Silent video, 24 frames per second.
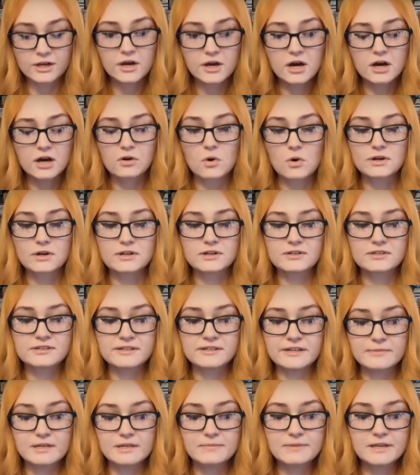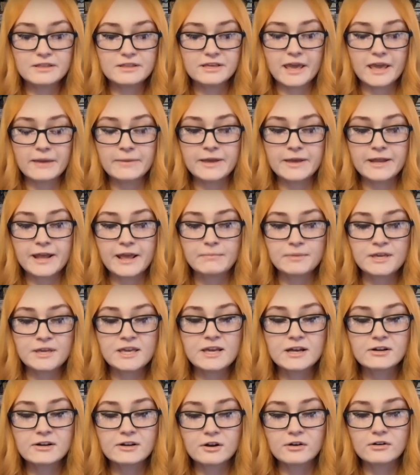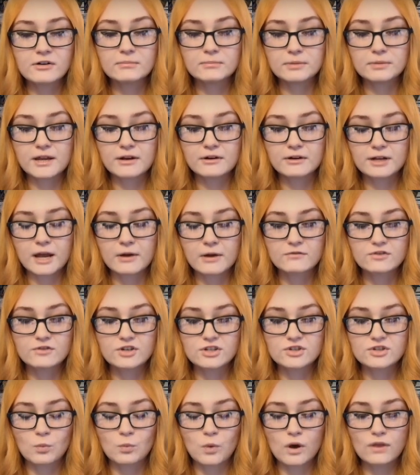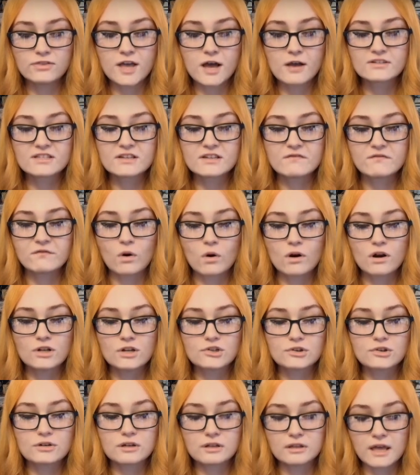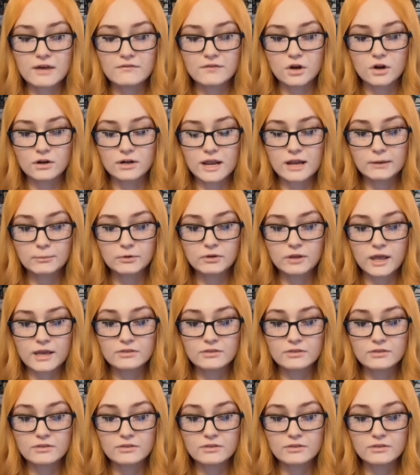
According to SteamDB, the game hit a peak concurrent player count of just 1,411 on April 8th,